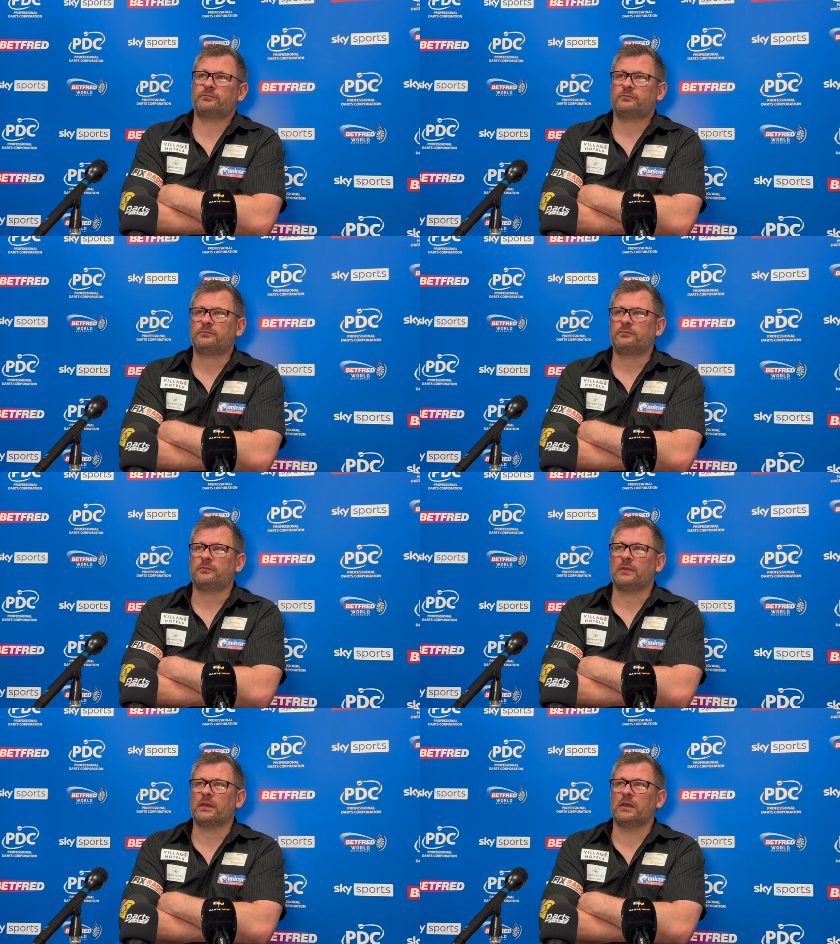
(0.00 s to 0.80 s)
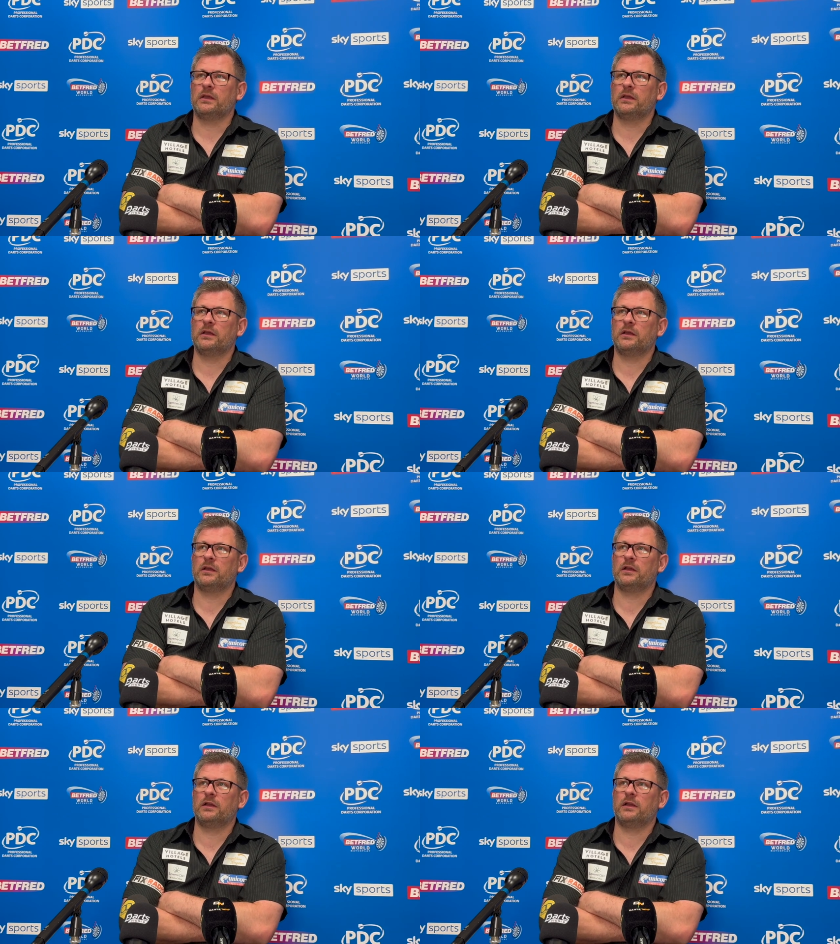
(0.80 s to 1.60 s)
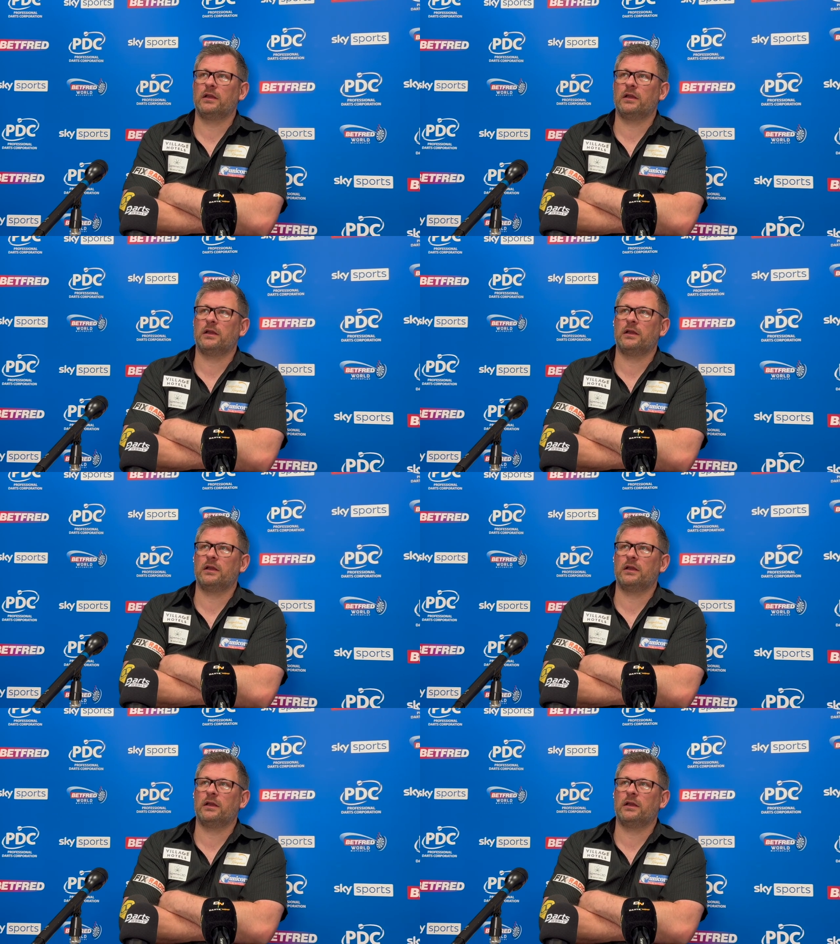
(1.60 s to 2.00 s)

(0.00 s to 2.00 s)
No one is speaking in this clip.